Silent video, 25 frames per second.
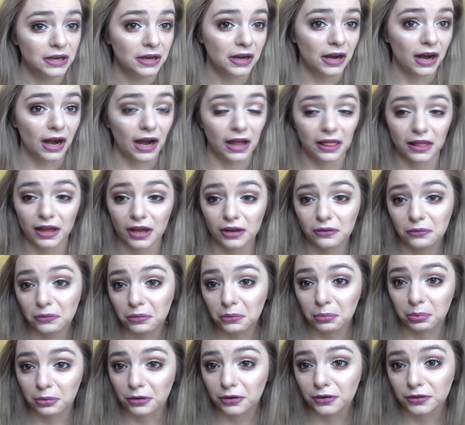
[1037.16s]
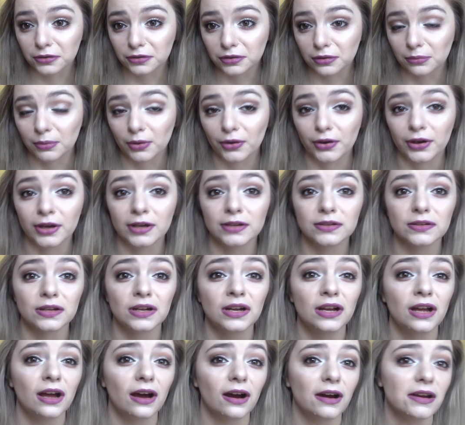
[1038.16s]
I like all the products, to be honest.
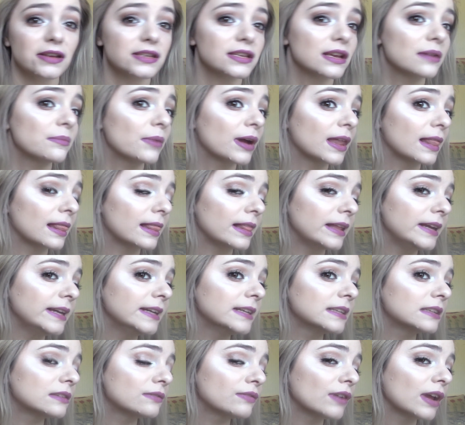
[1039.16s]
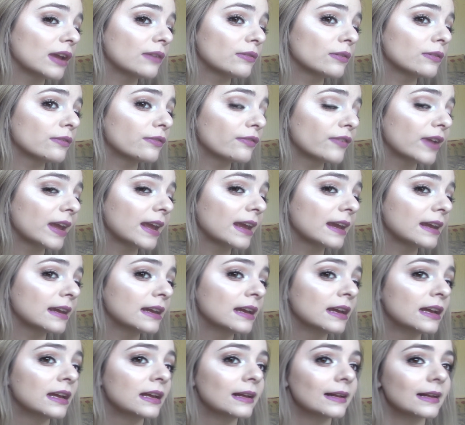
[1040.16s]
I'd say my least favourite thing
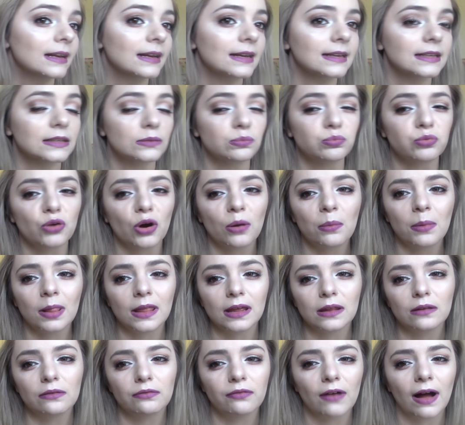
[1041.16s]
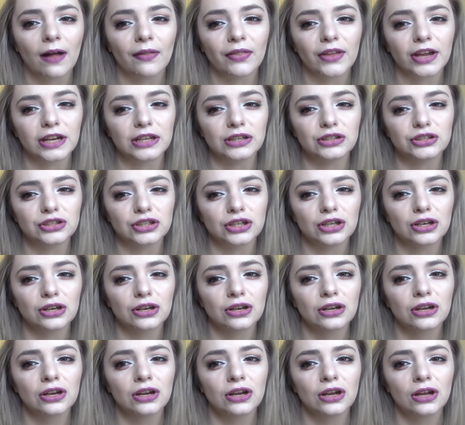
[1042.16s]
is probably the foundation.